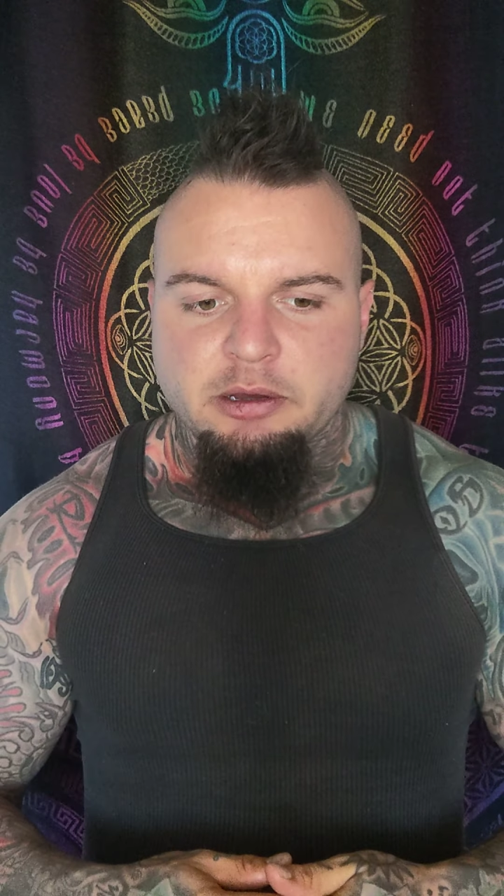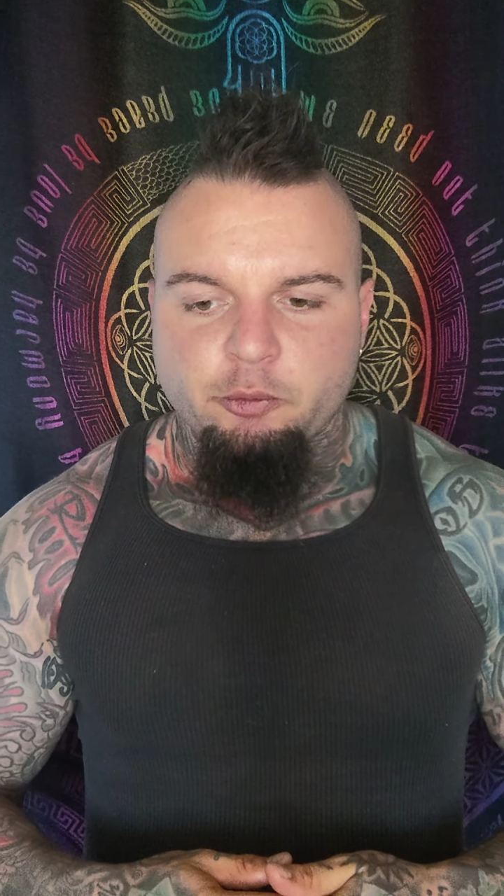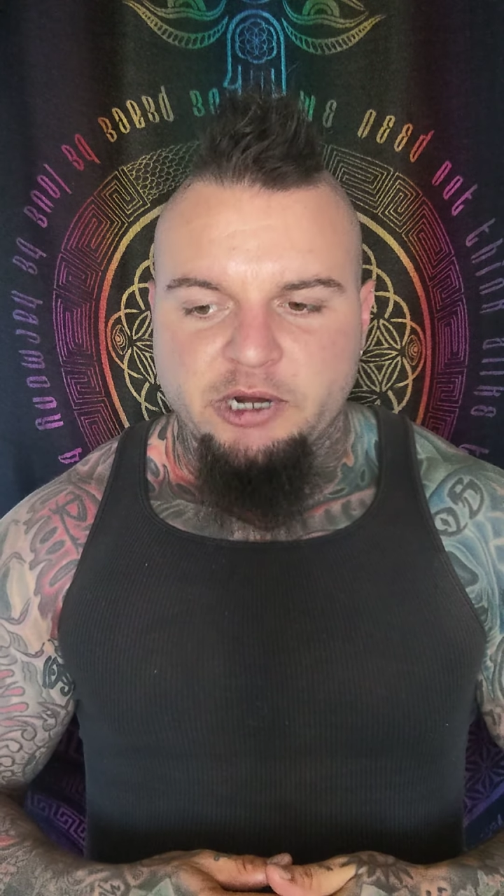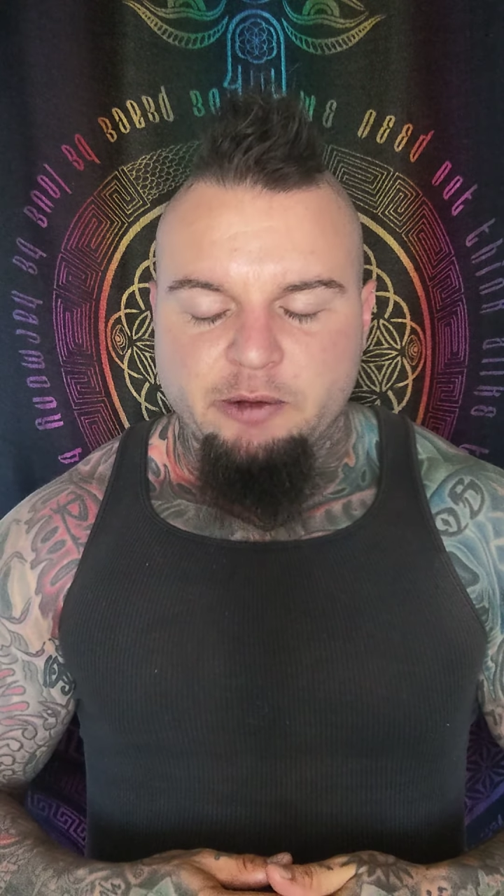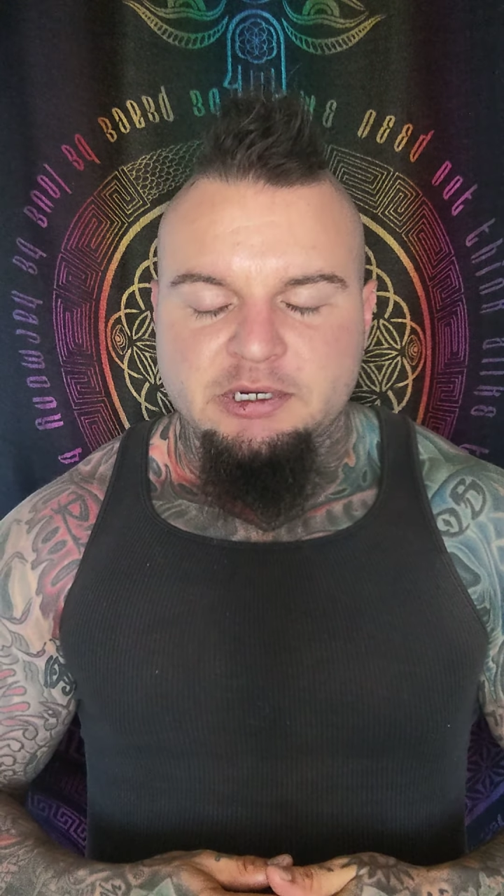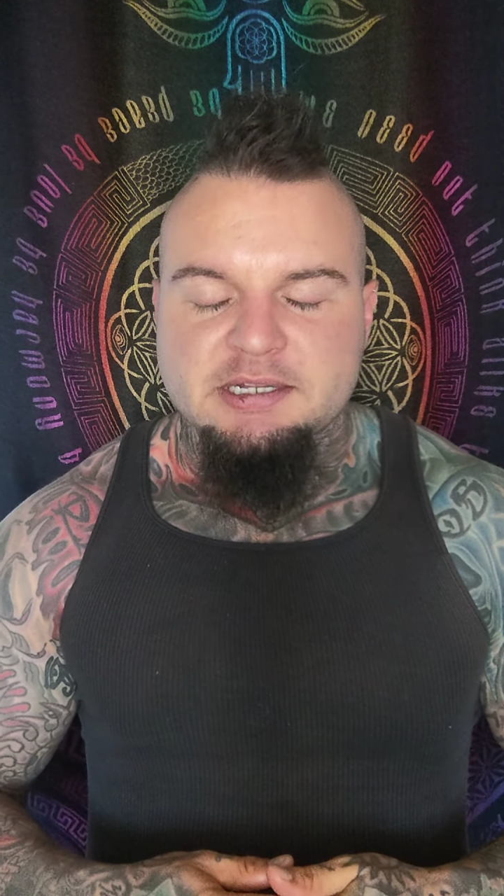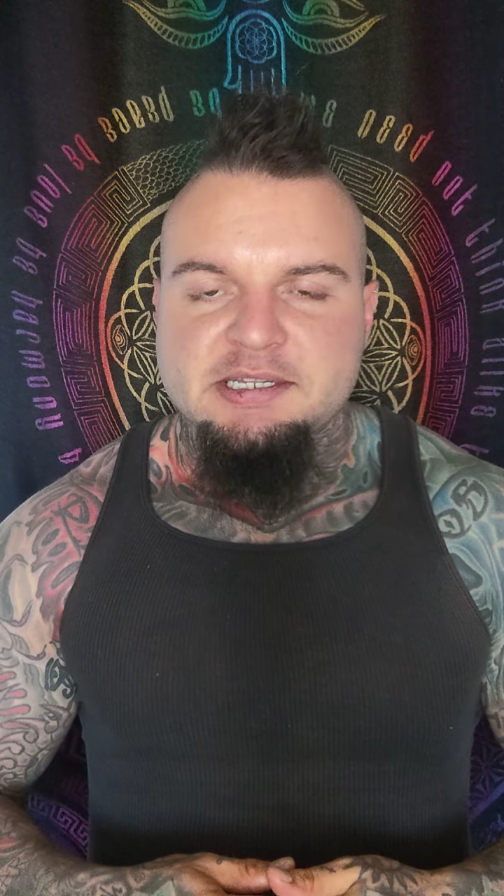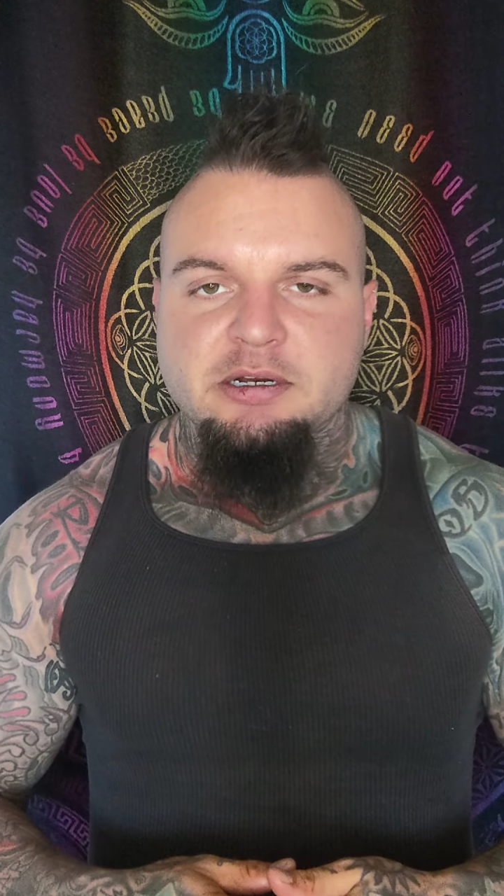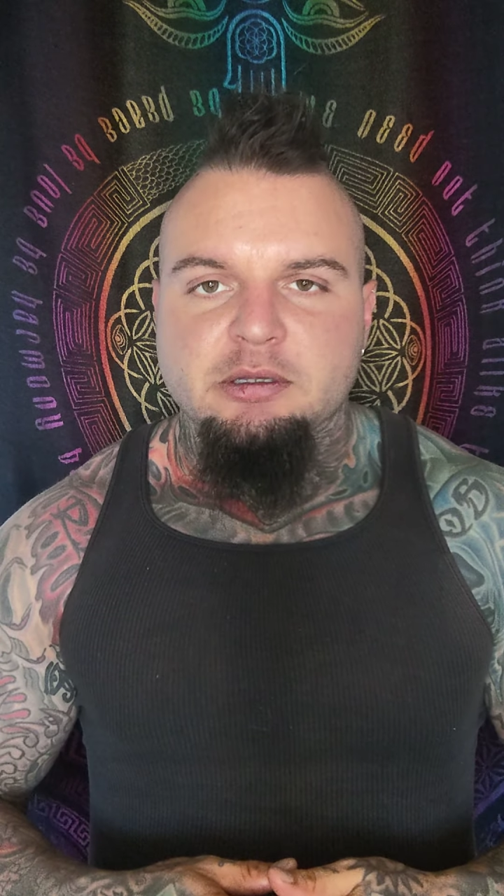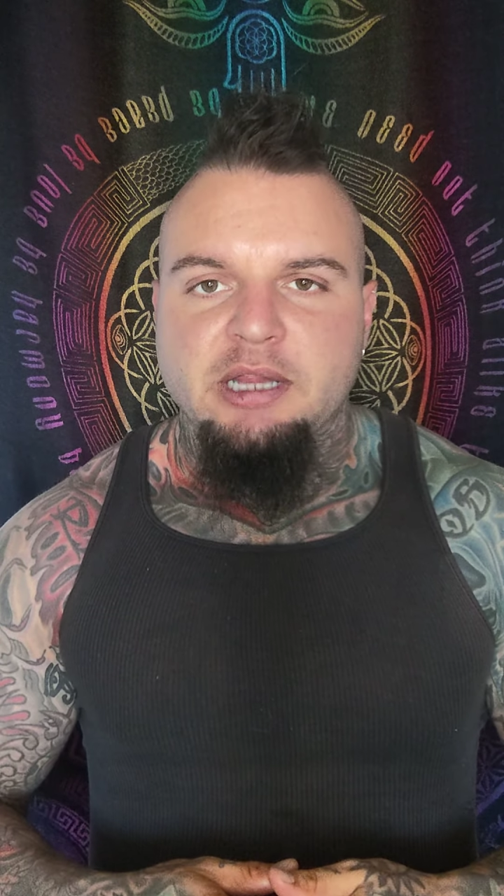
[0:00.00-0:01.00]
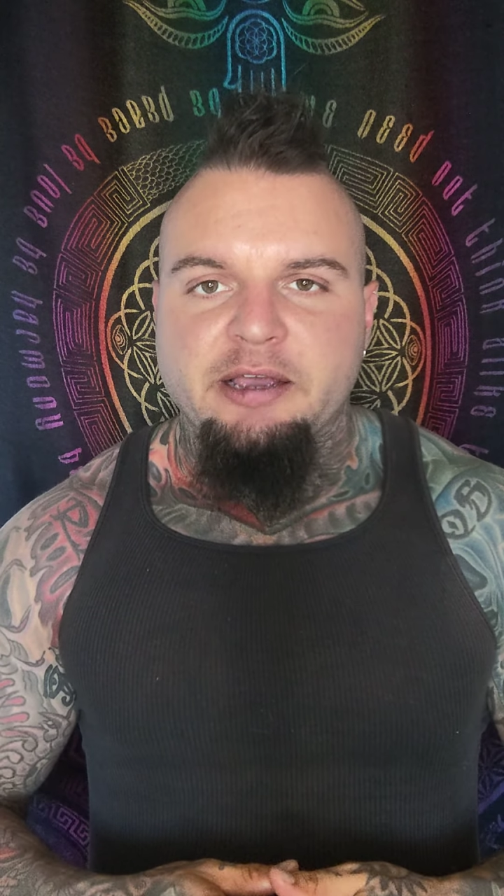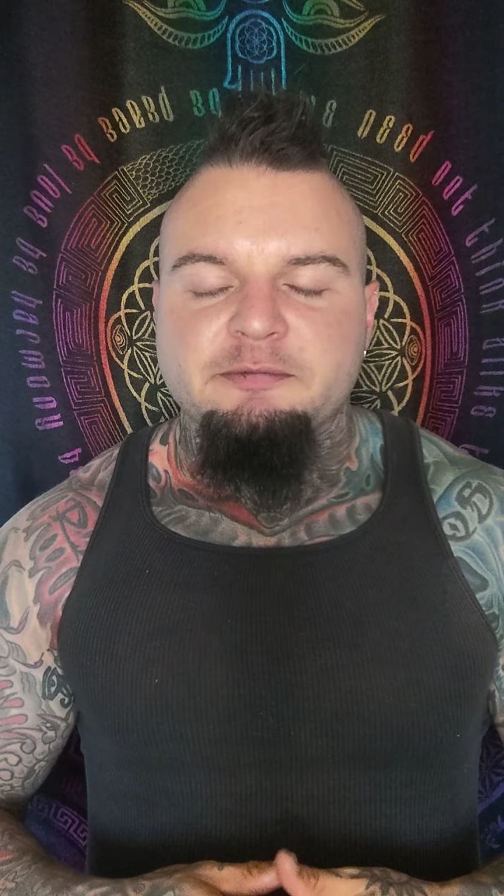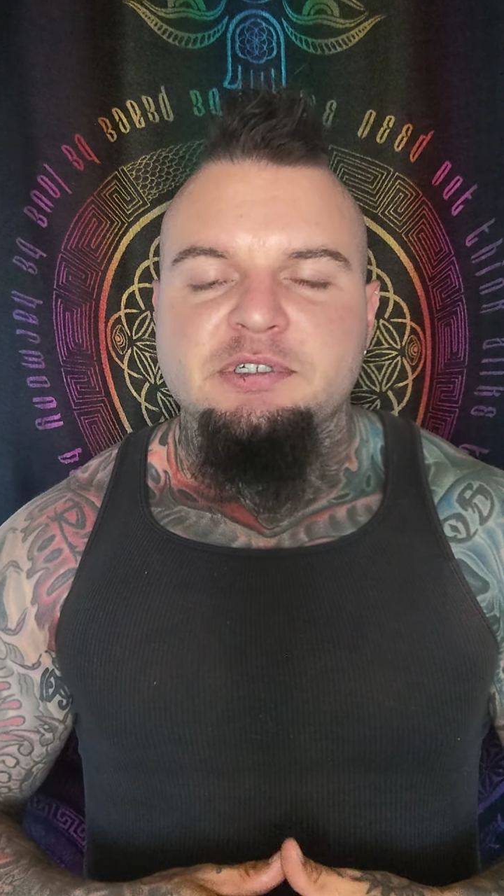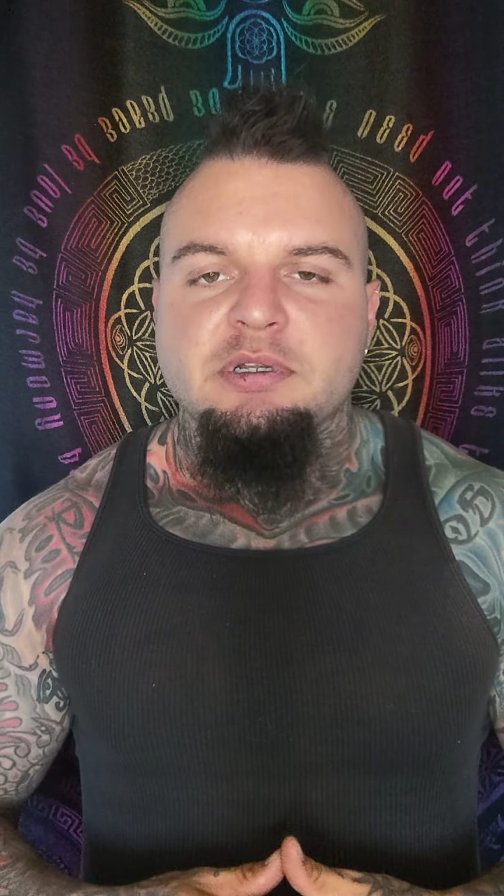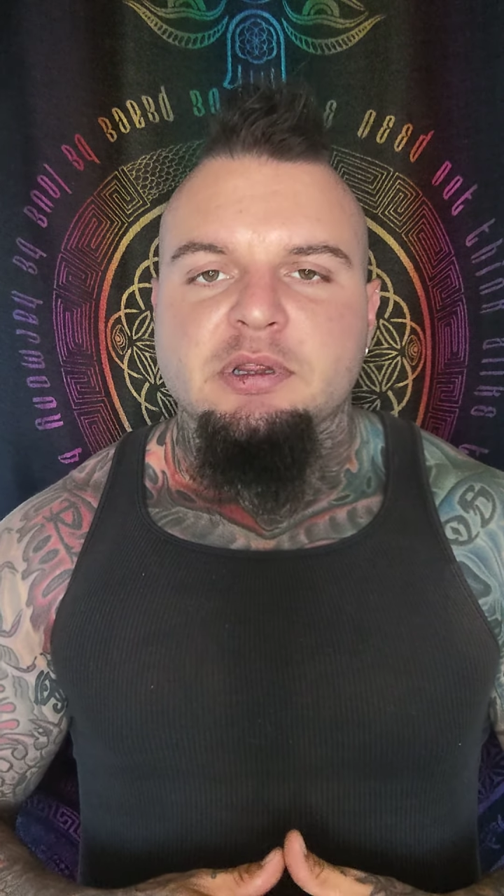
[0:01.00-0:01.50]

what I would consider life,